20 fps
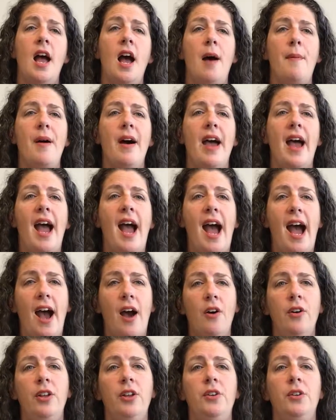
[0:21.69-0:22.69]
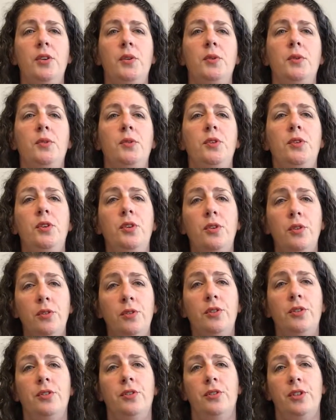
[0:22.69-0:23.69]
about how do you
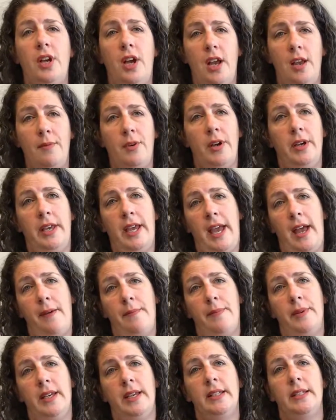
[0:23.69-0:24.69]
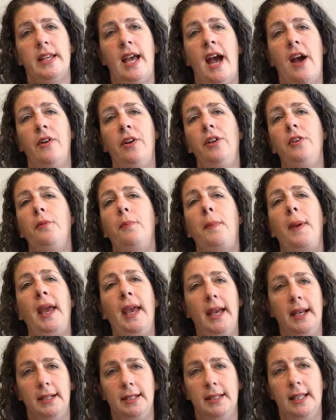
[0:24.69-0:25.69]
use your time on campus, how do you
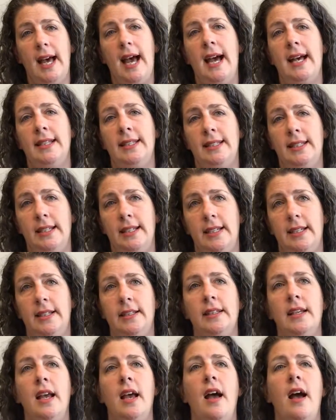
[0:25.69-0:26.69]
pick classes,